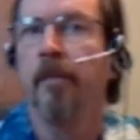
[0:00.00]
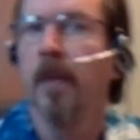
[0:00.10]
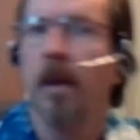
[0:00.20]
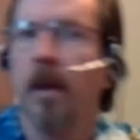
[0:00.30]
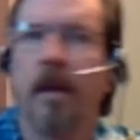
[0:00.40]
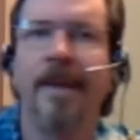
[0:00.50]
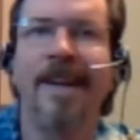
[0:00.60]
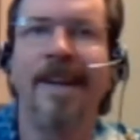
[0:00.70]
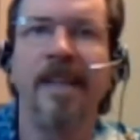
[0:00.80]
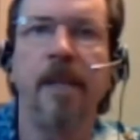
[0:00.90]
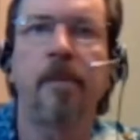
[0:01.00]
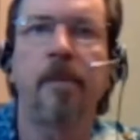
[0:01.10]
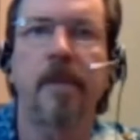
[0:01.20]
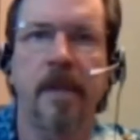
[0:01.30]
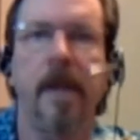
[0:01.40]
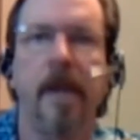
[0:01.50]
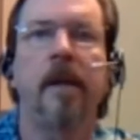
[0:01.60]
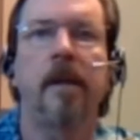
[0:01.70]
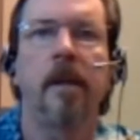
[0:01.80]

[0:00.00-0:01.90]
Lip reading: 90%